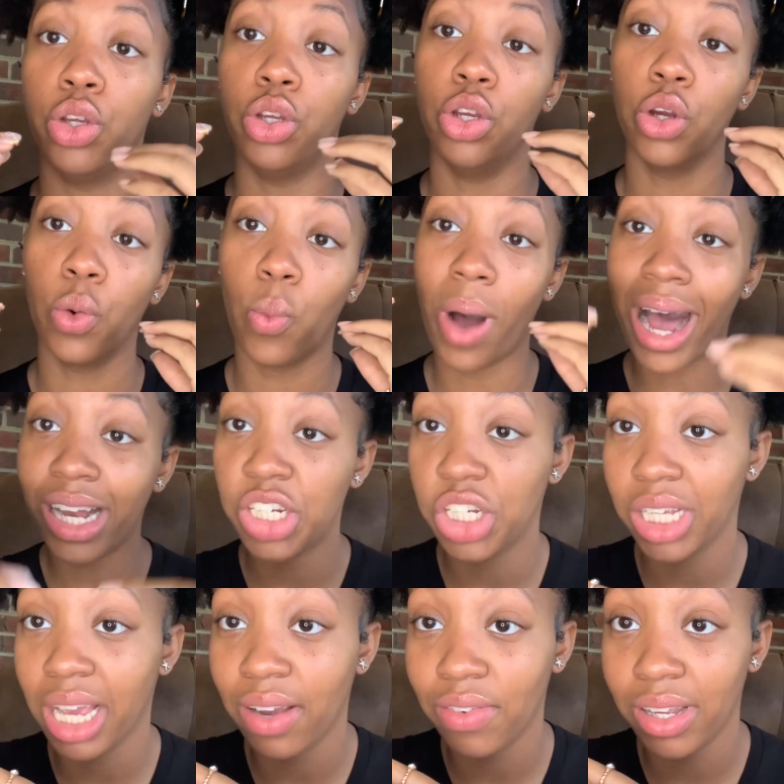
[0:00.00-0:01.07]
You're
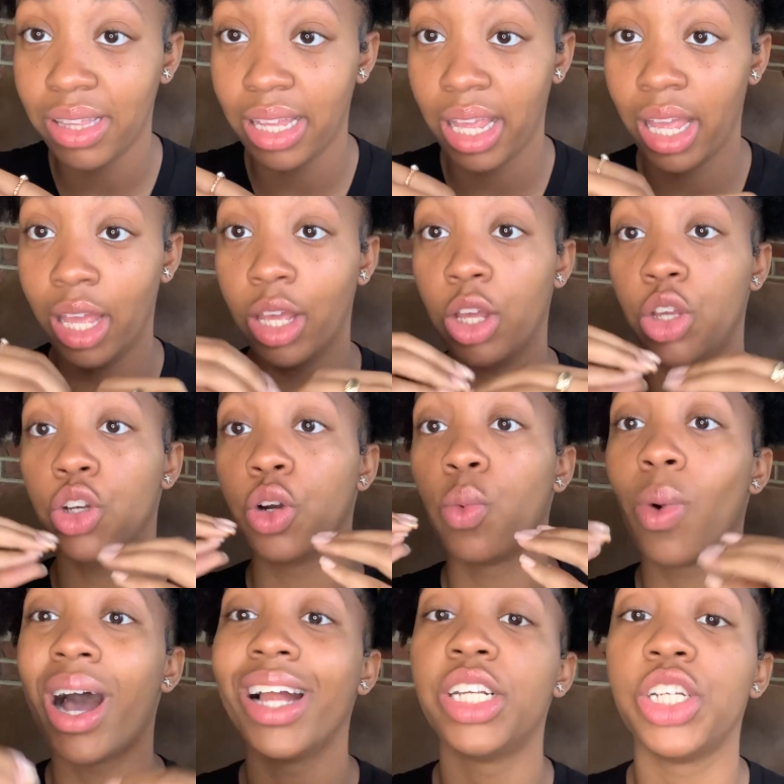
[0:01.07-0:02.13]
watching everything. You're
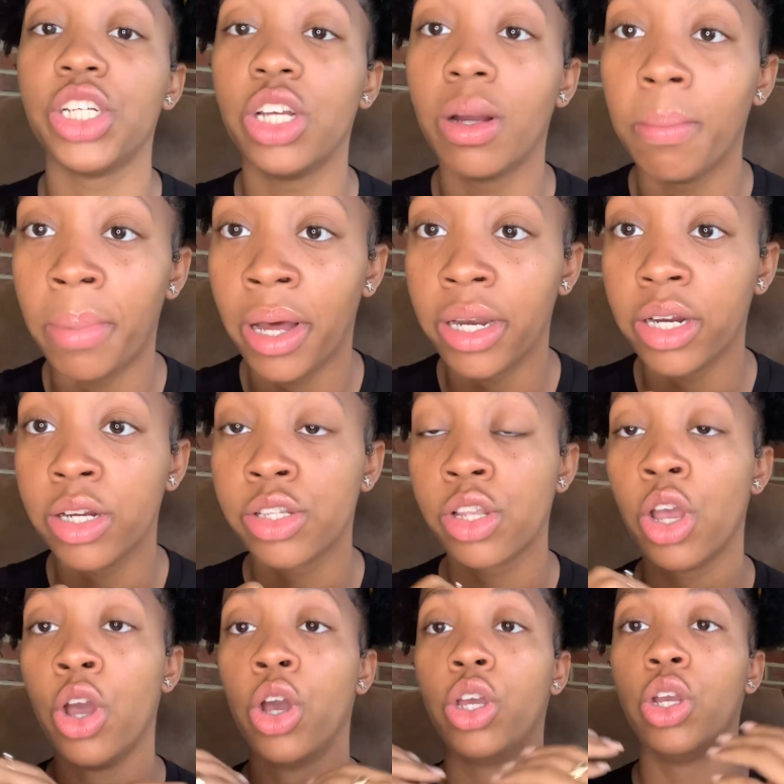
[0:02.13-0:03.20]
watching your butters.
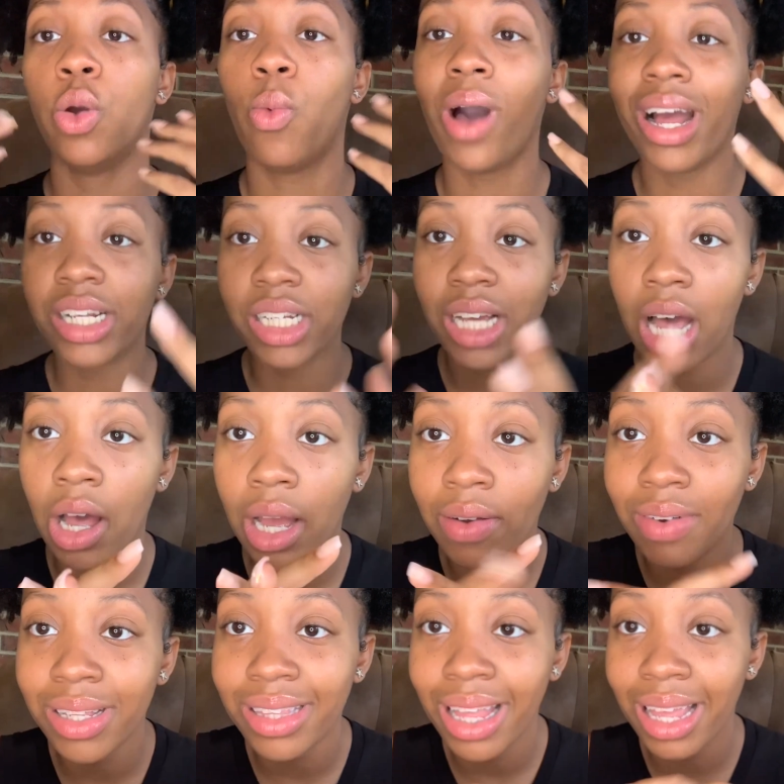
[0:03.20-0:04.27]
You're watching how
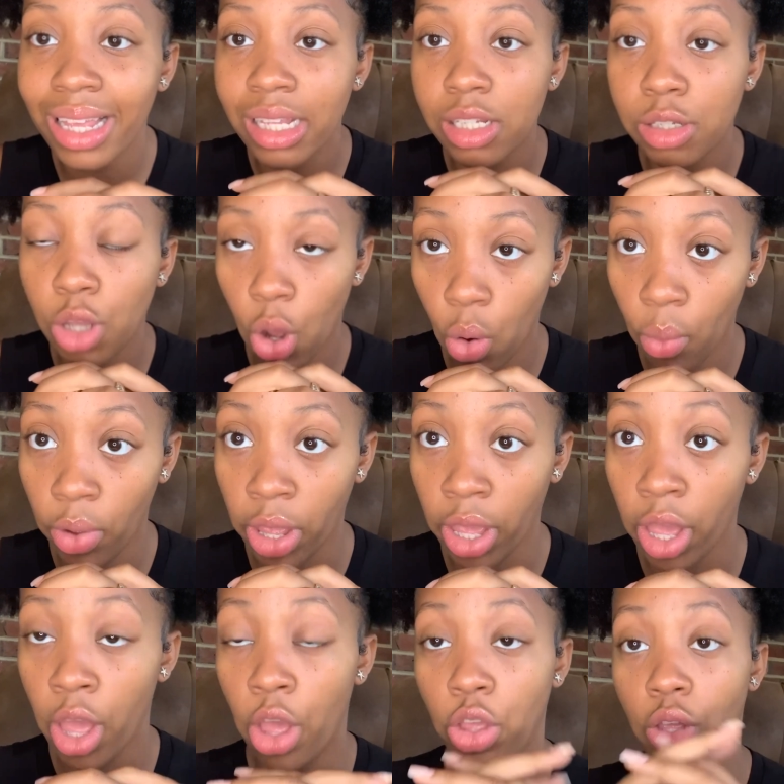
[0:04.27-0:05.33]
everything is going.
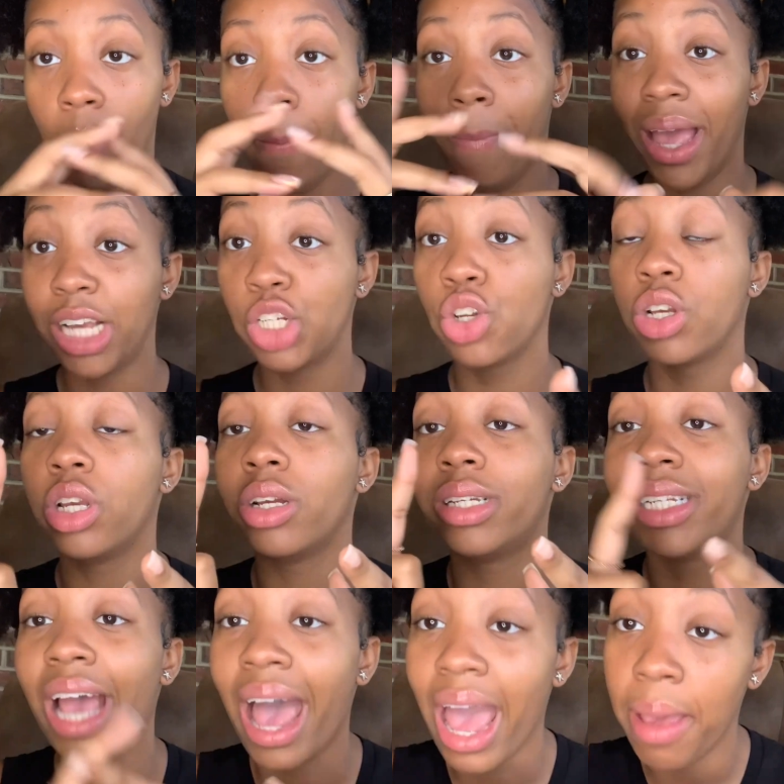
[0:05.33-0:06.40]
Make sure you're
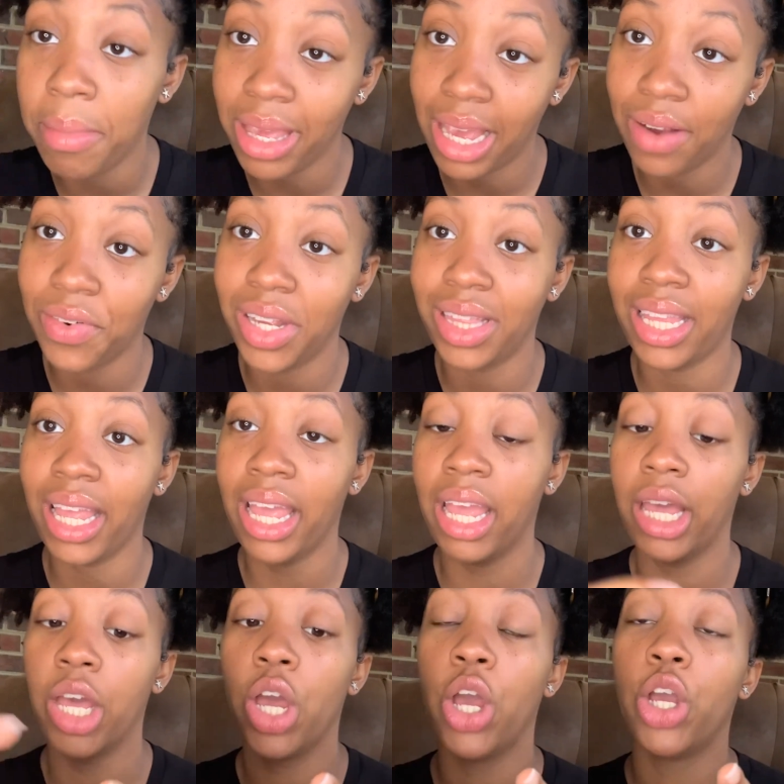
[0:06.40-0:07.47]
timing
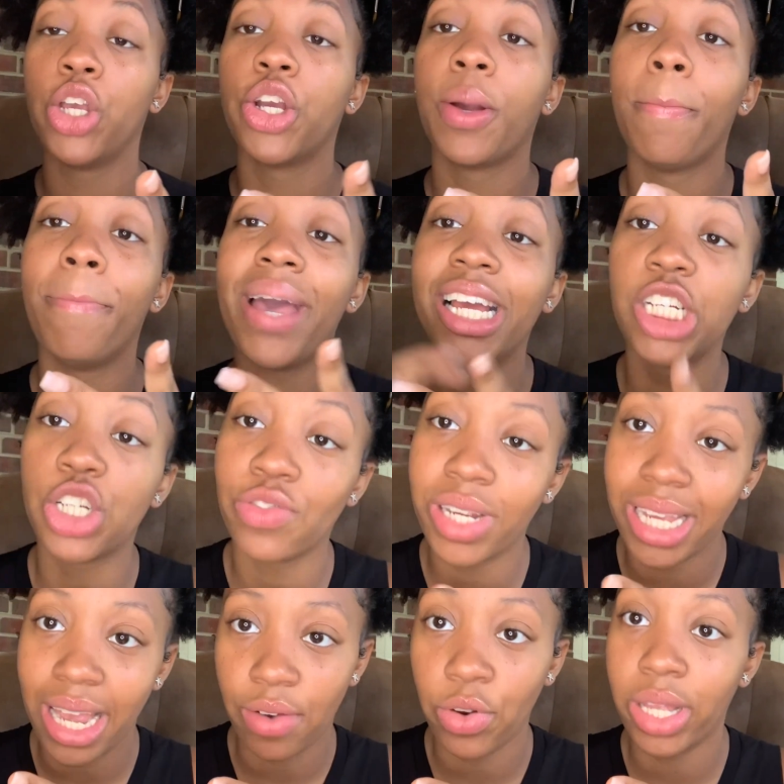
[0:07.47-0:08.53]
everything. You're
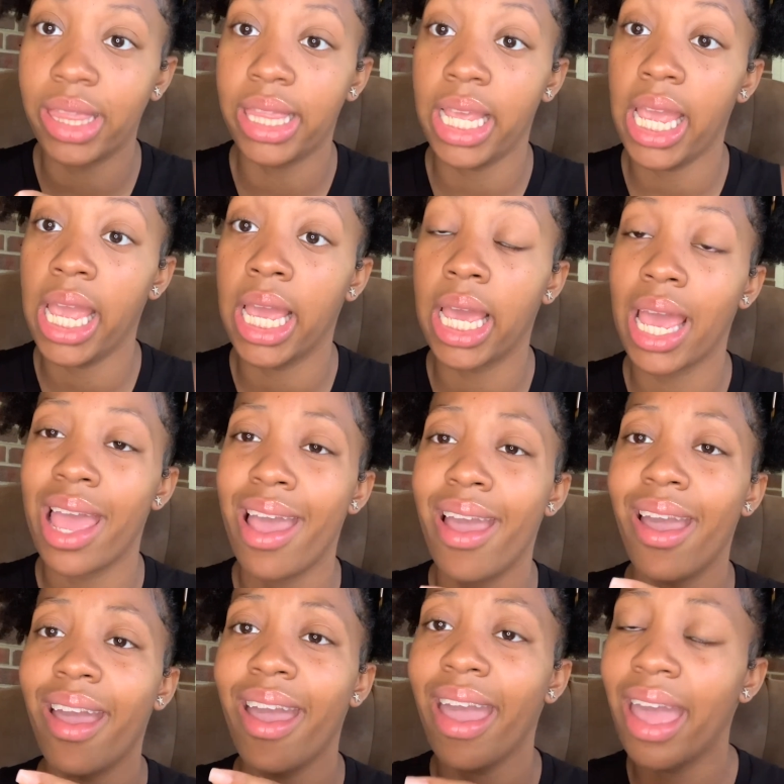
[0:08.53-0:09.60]
measuring everything.
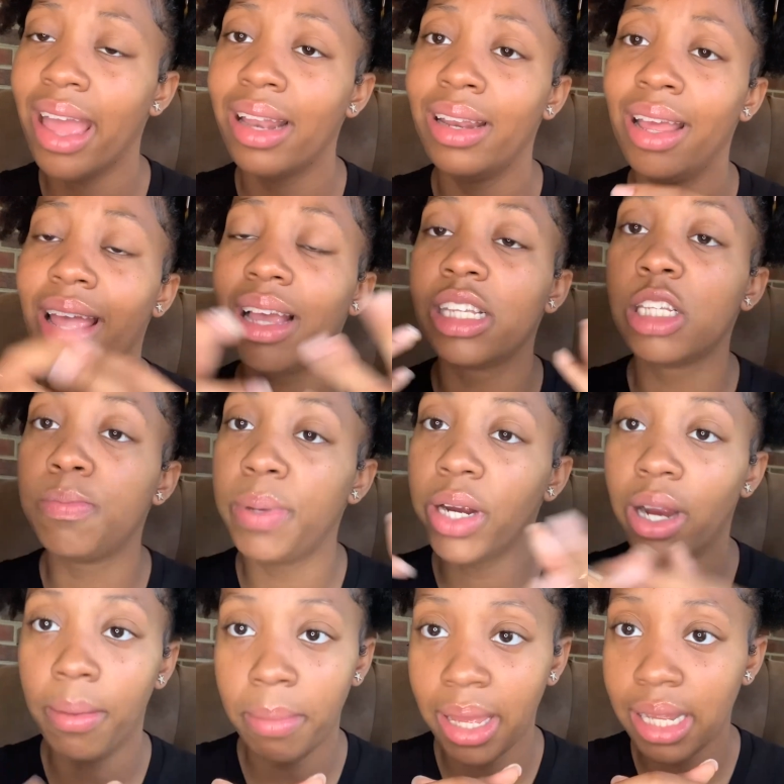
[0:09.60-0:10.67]
And
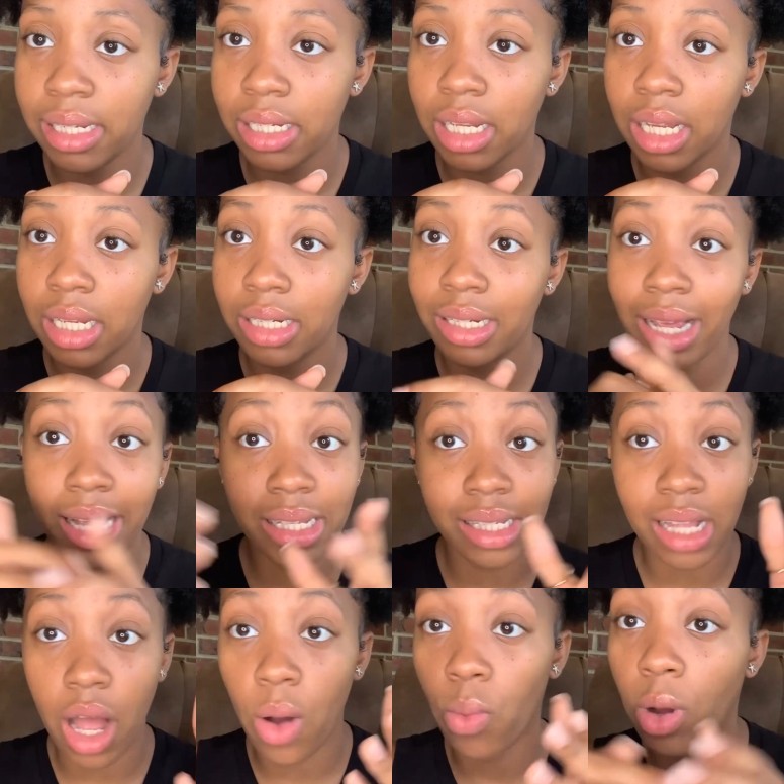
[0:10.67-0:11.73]
experiment. Test
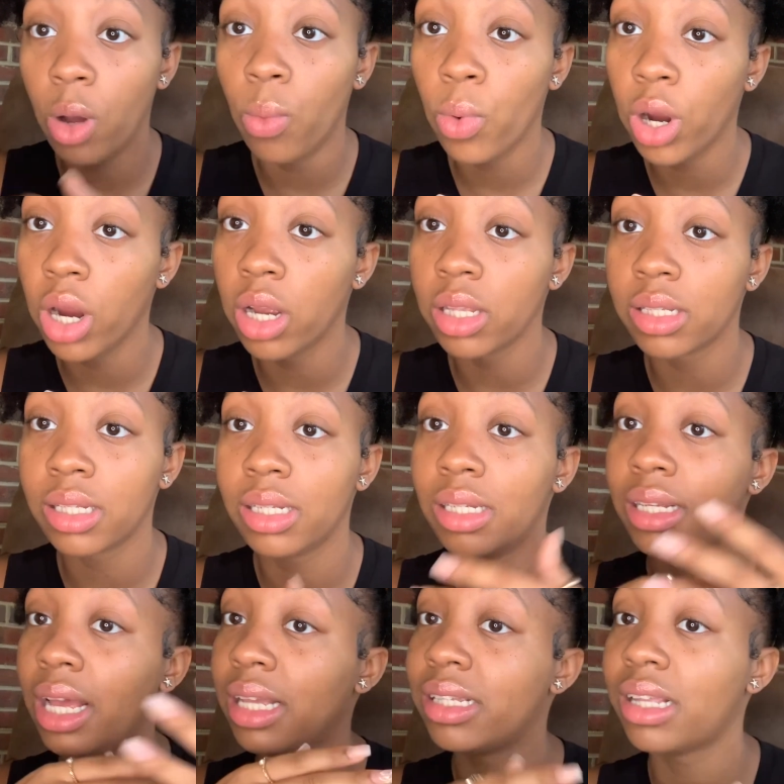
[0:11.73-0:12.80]
out what works.
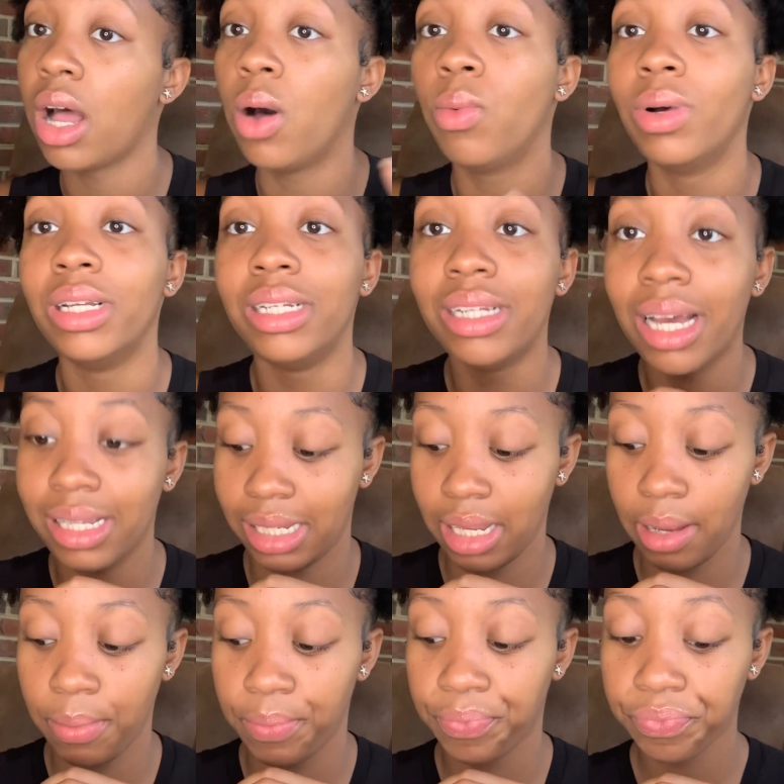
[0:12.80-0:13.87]
Test out what doesn't.